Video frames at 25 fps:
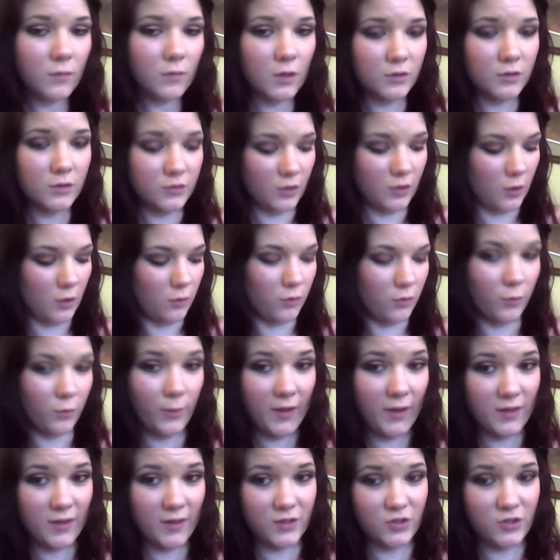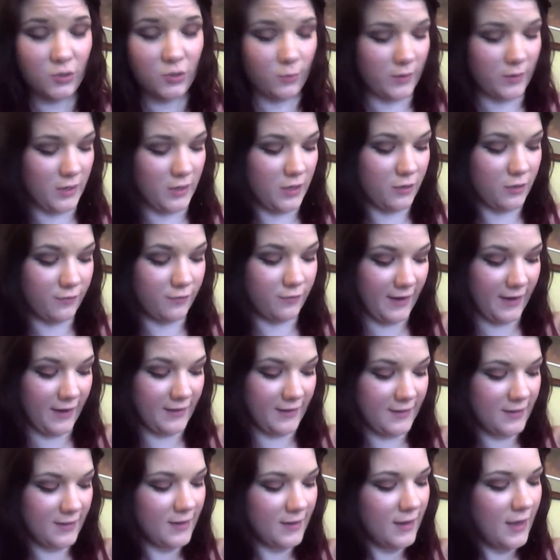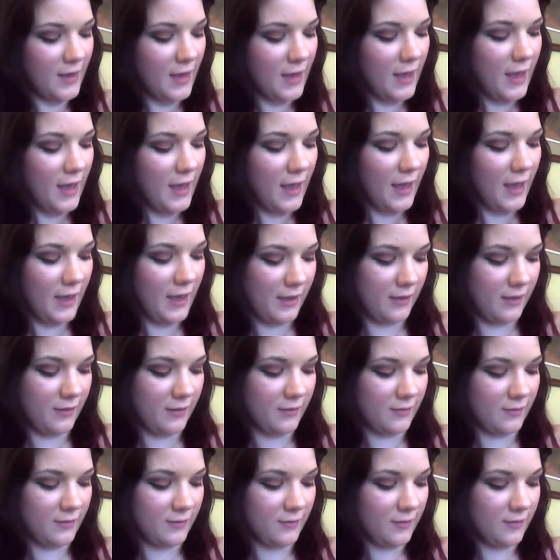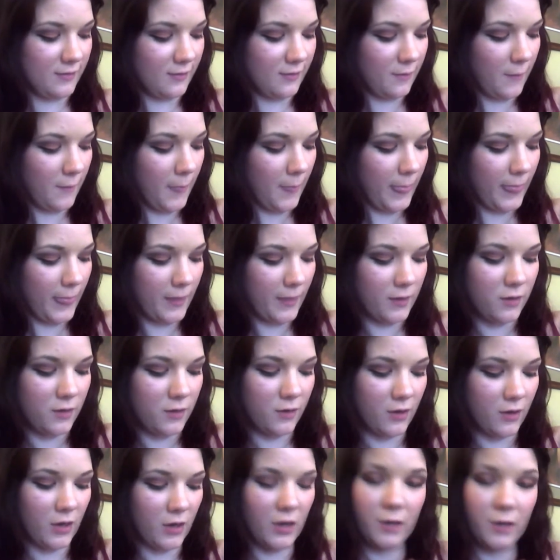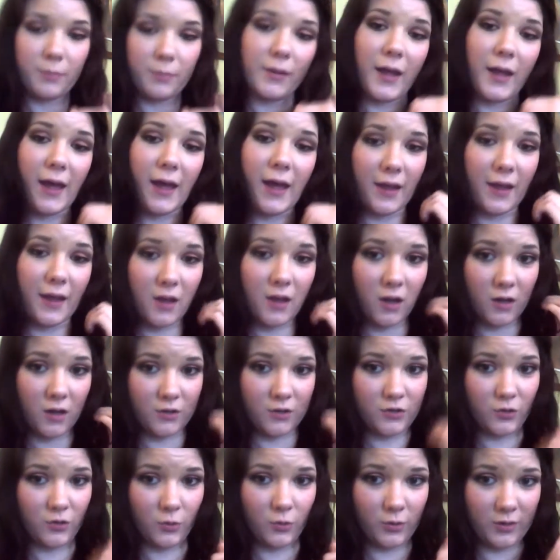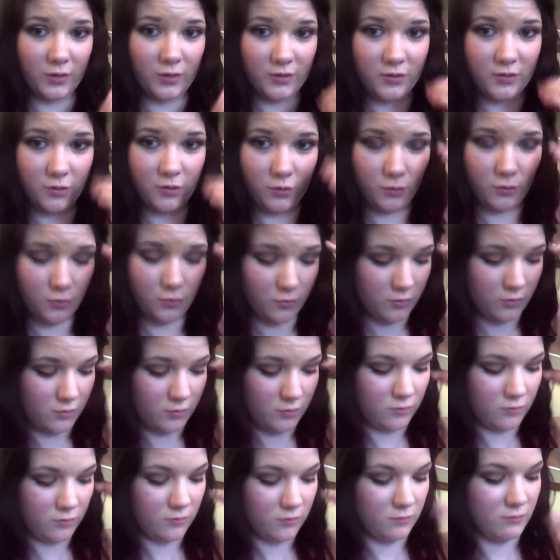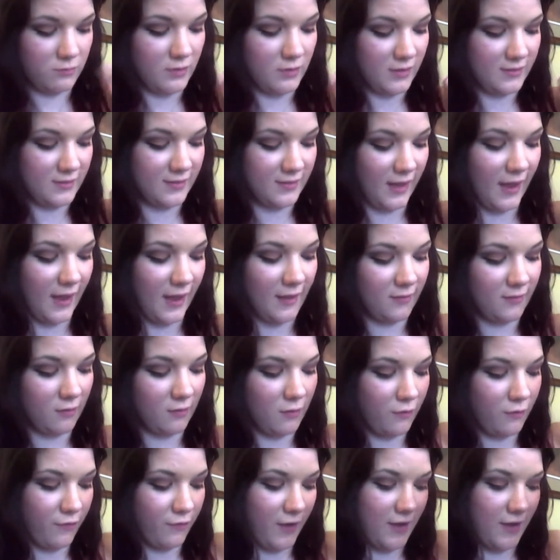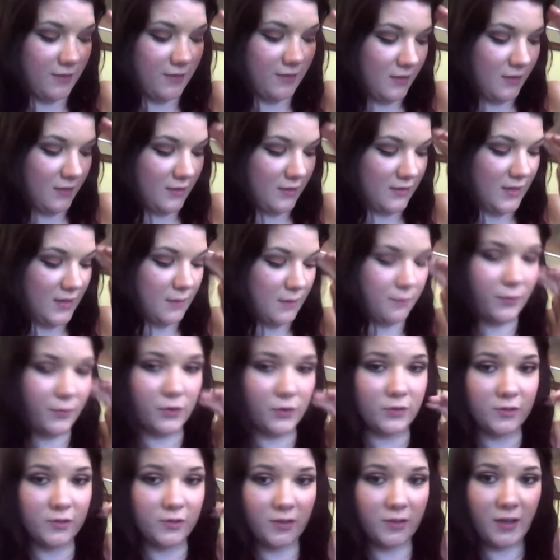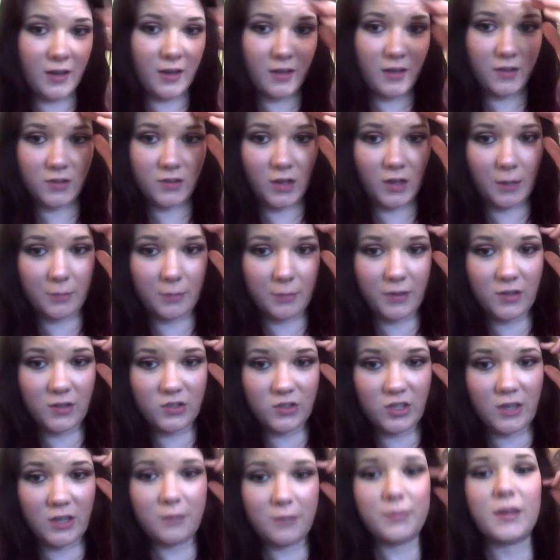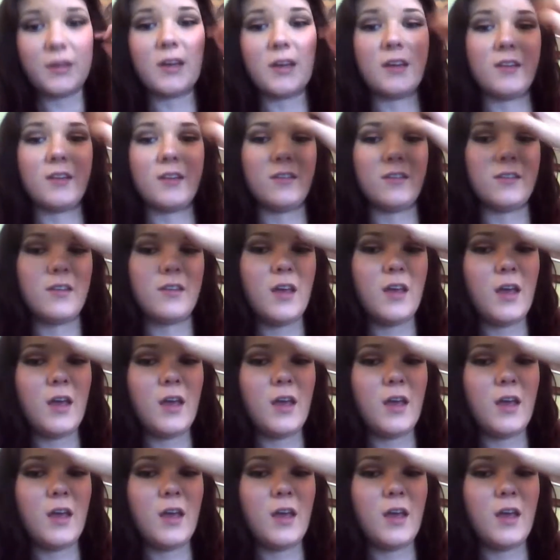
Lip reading: So the way that you want to correct it is you're going to apply contour to the sides of the face, at the temples, and at the top of the chin, because